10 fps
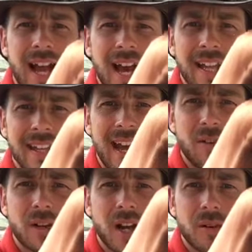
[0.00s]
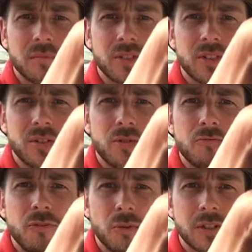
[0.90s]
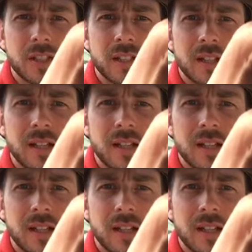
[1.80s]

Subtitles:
and out comes the root.